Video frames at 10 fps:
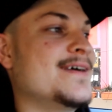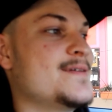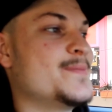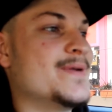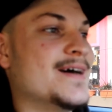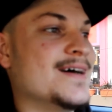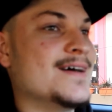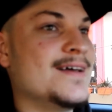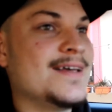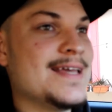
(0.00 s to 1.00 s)
But
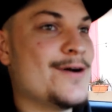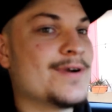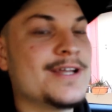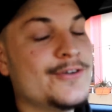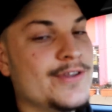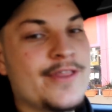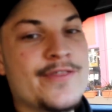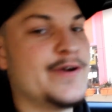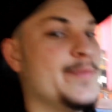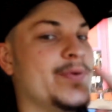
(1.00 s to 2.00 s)
yeah, we're gonna do the
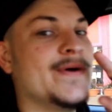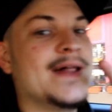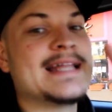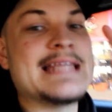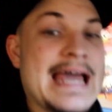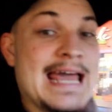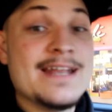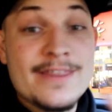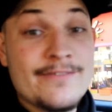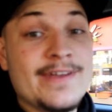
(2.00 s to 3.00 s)
third pull at the end
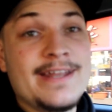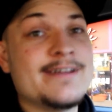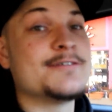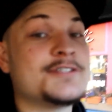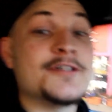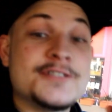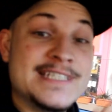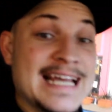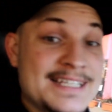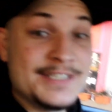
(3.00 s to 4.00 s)
of the video, so
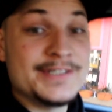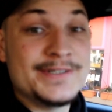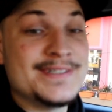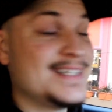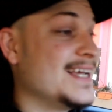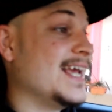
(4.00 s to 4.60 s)
stay tuned.